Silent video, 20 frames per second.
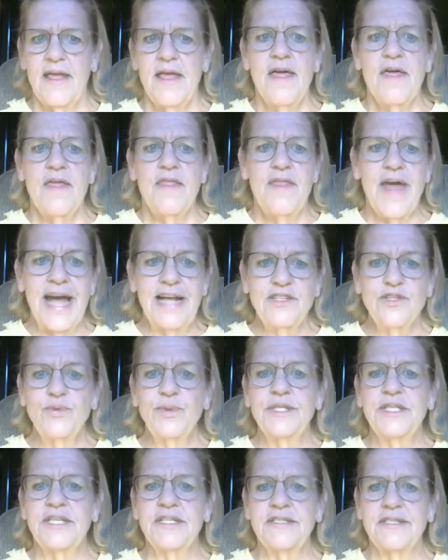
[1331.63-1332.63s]
That's
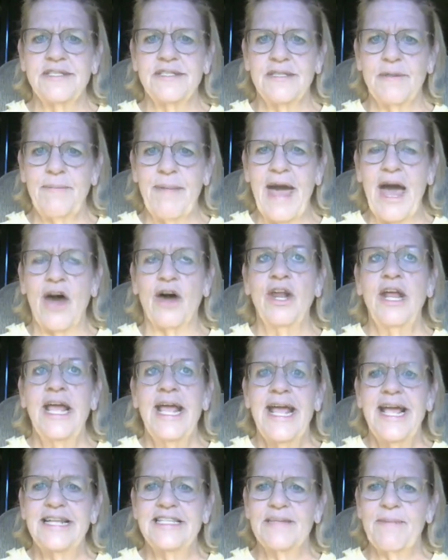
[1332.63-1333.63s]
what this is about.
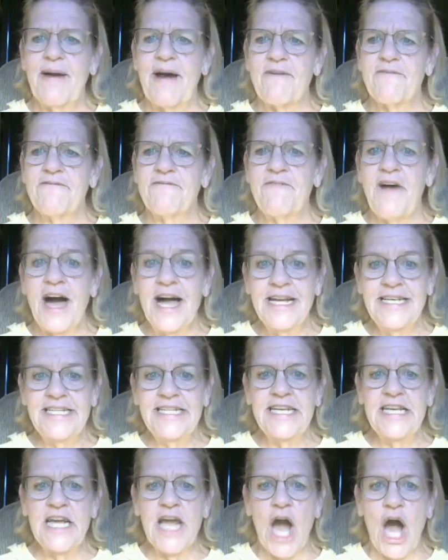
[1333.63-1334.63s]
It's about
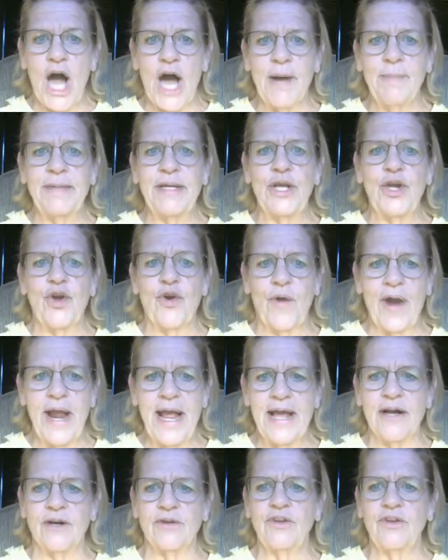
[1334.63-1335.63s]
finding common
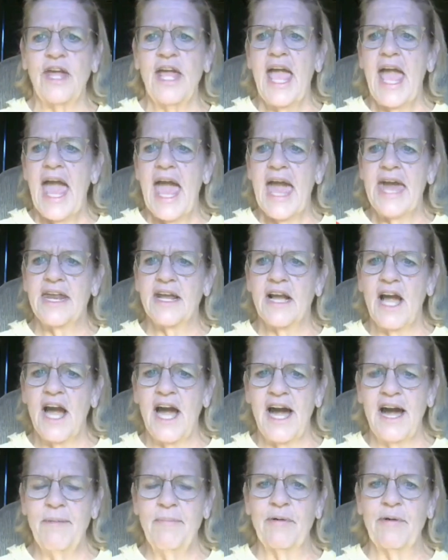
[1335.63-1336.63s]
ground and a
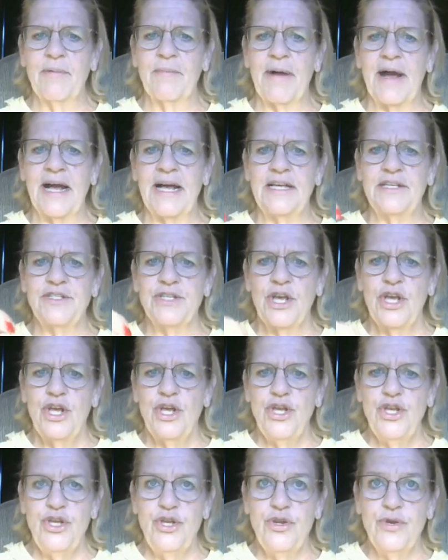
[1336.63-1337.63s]
compromise
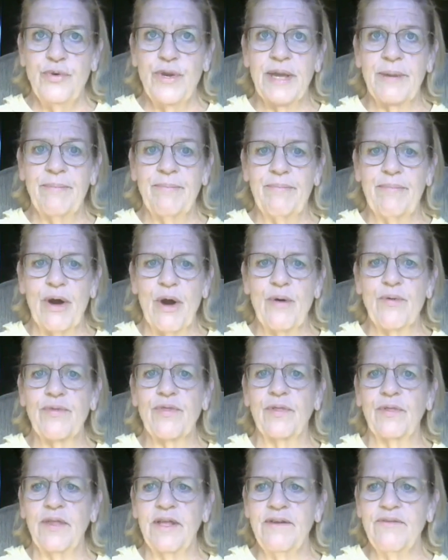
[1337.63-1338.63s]
you can both
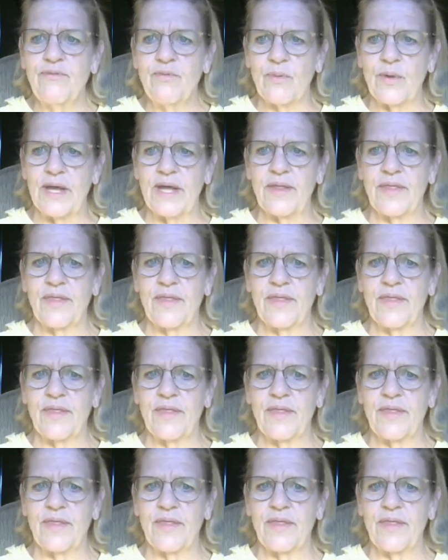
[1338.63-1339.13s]
live with.